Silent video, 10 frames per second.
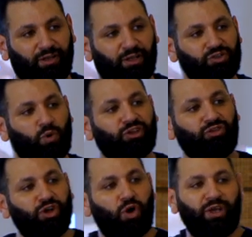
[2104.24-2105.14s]
So what
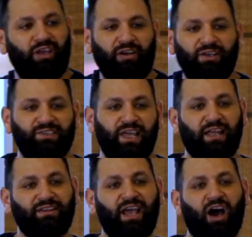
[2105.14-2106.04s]
you know here is
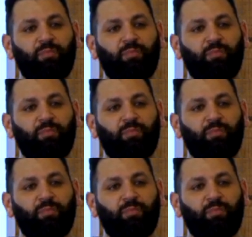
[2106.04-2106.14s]
that they are